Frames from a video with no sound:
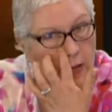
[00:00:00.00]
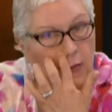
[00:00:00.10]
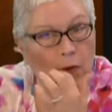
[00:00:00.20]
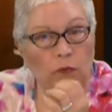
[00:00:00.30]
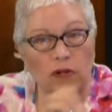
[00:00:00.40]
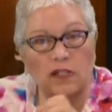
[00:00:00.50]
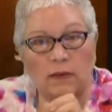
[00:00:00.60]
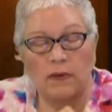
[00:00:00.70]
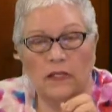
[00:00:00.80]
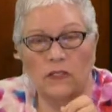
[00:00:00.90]
That
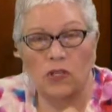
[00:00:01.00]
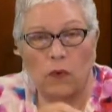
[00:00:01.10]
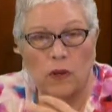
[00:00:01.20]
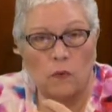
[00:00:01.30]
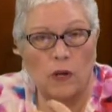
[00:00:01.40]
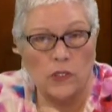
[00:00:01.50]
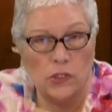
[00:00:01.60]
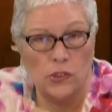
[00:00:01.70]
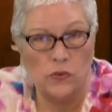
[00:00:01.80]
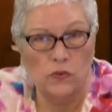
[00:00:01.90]
really means knowing what
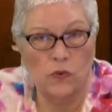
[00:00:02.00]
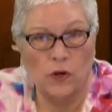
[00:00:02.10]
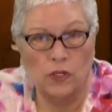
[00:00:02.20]
you or